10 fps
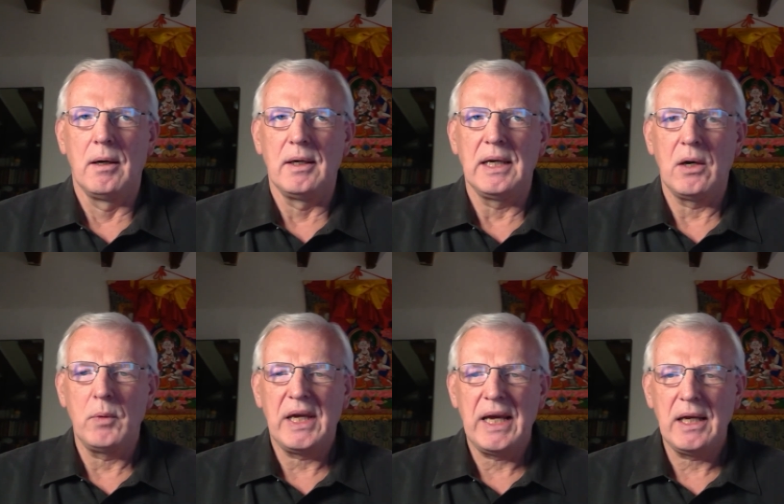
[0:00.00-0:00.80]
Now,
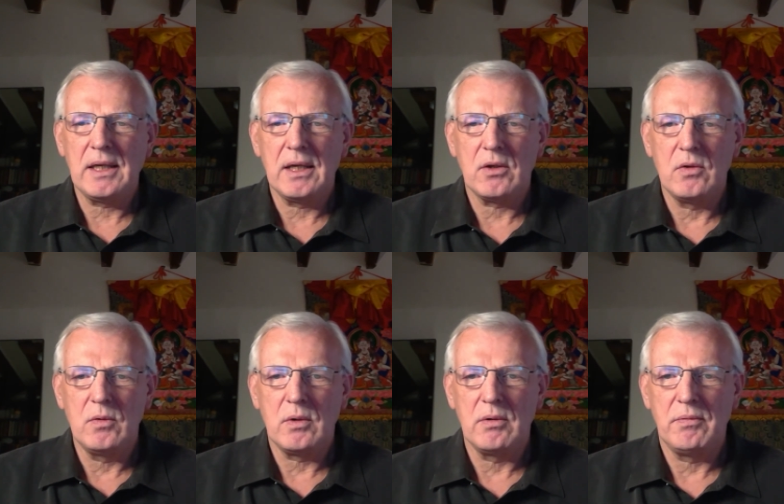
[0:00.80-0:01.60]
we can't get
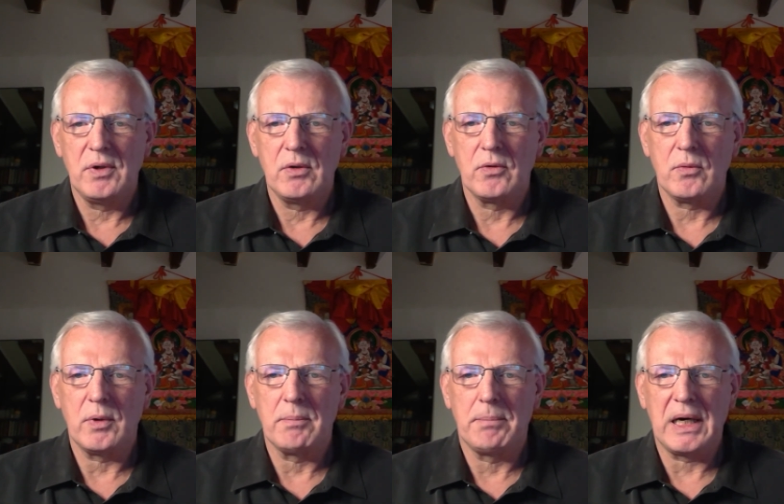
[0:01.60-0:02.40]
too confused
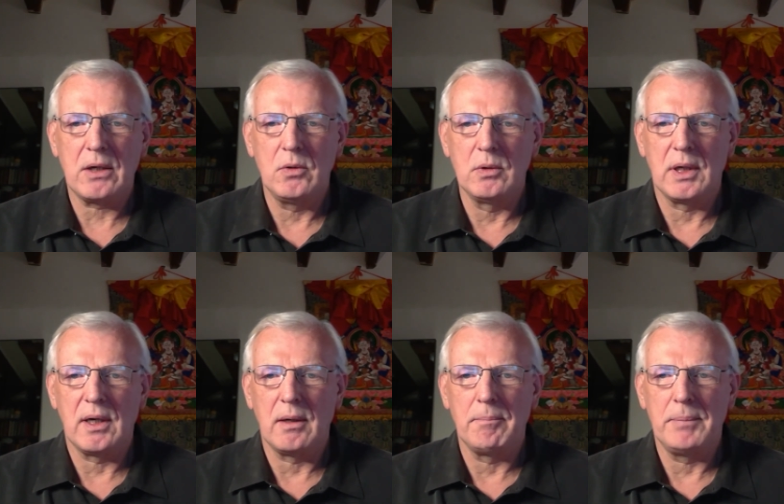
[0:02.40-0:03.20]
with
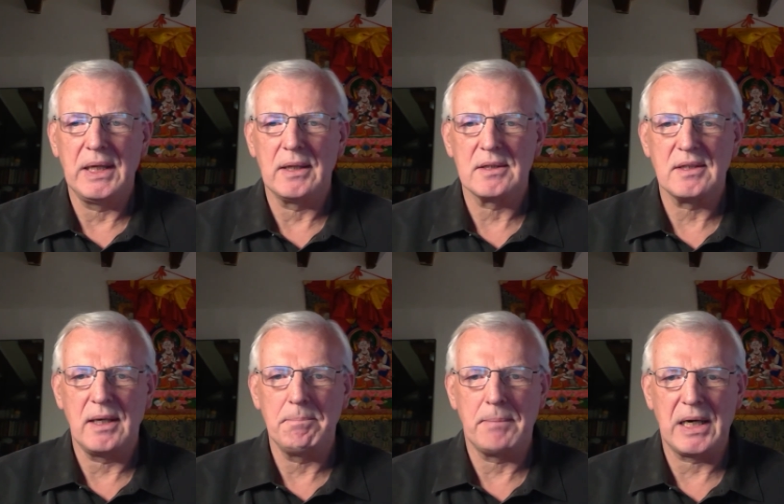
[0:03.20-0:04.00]
Bakula being the
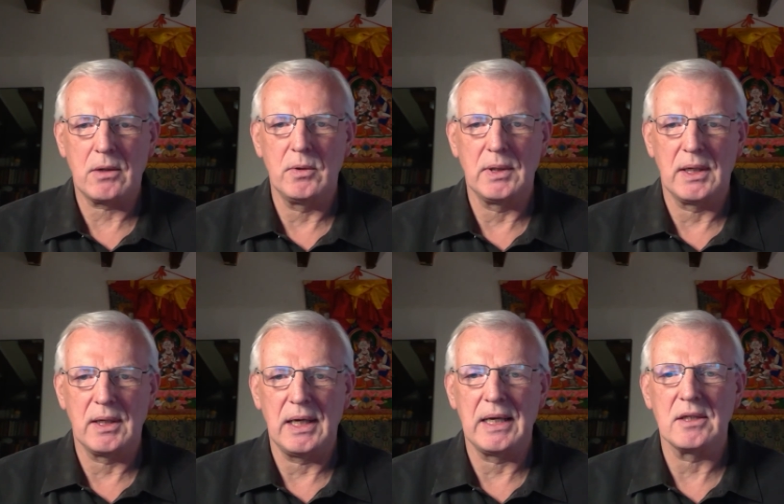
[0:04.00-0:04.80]
same
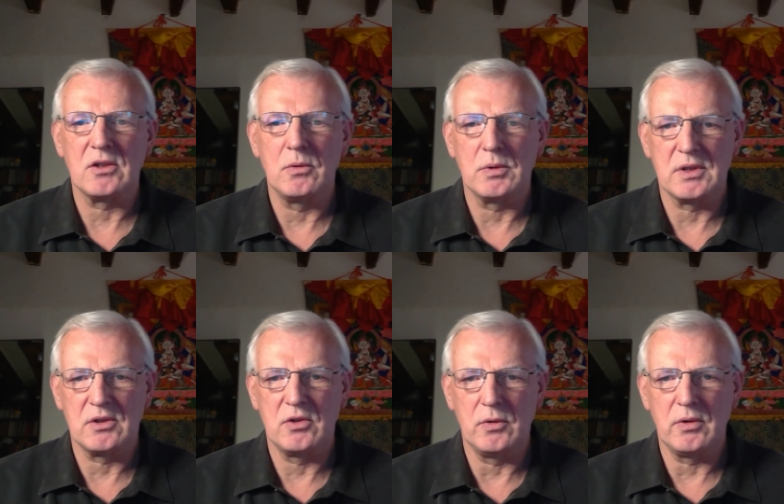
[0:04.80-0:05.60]
Bakula as who was a
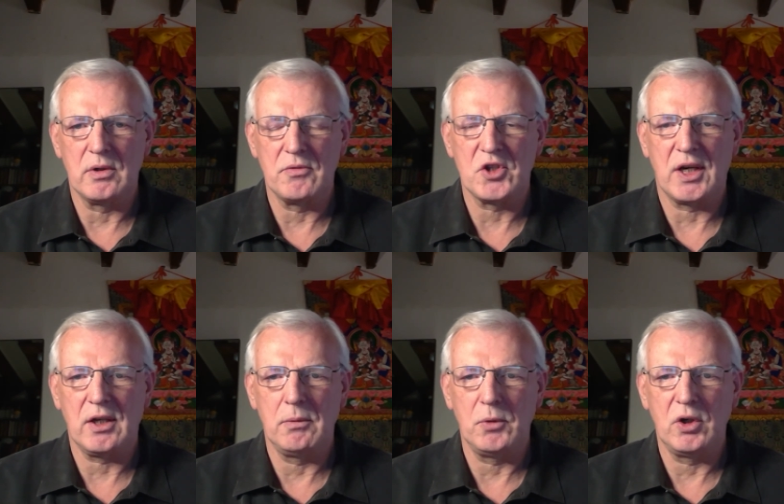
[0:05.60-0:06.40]
student of
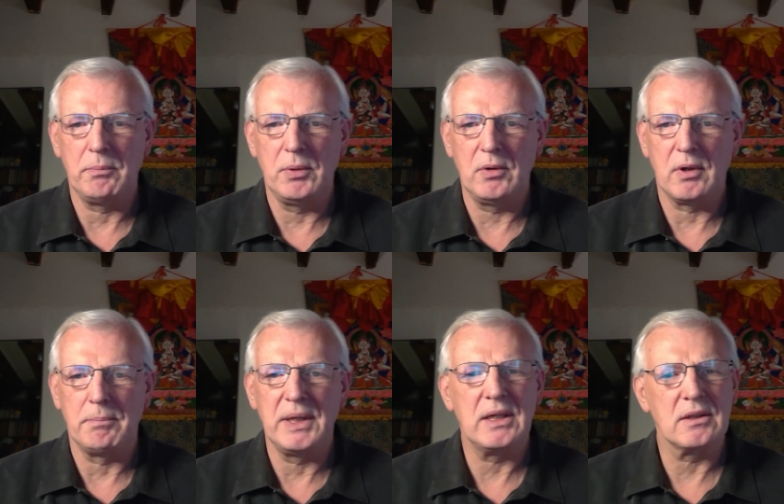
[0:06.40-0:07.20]
Shakyamuni
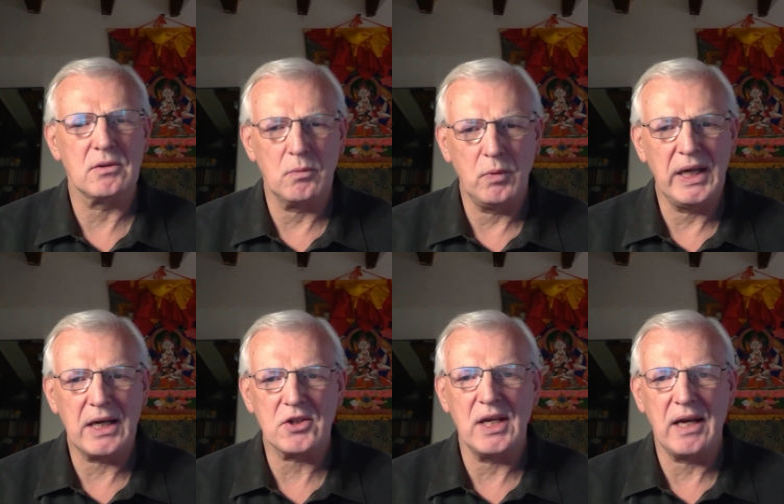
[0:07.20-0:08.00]
Buddha, because we
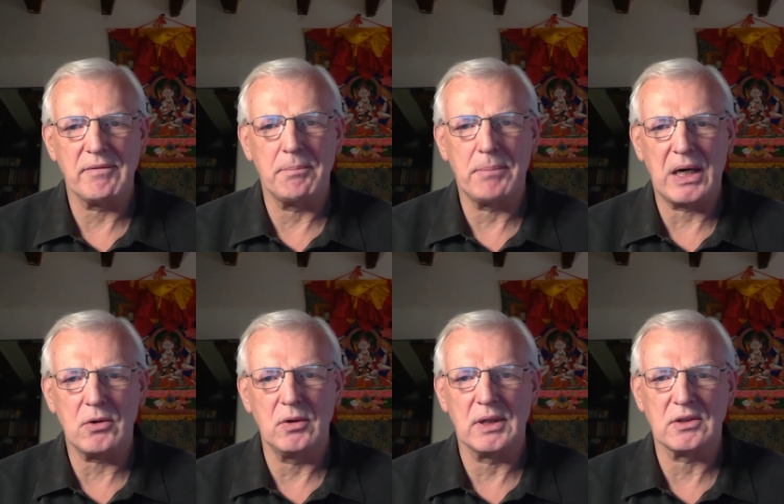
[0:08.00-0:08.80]
actually have a
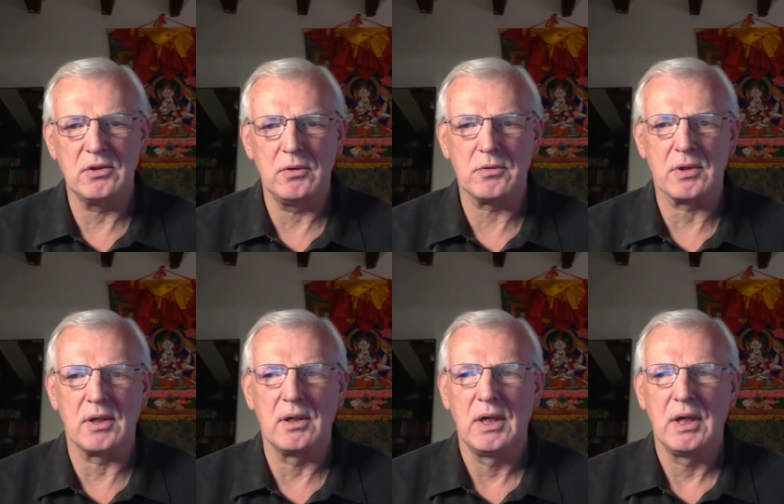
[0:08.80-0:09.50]
Bakula Sutra,